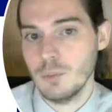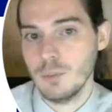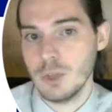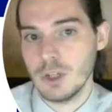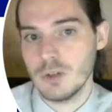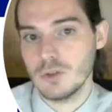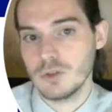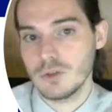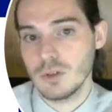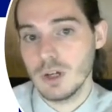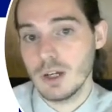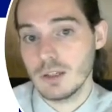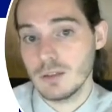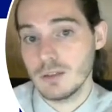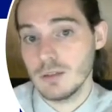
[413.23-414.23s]
because
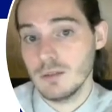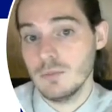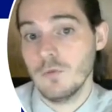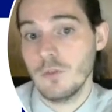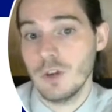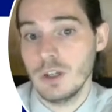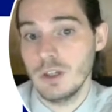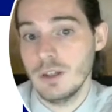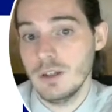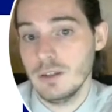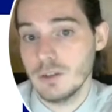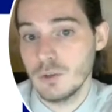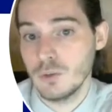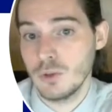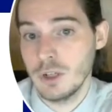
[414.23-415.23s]
as finally
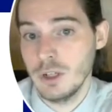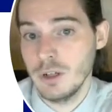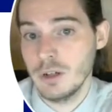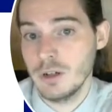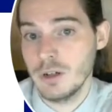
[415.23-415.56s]
shown here,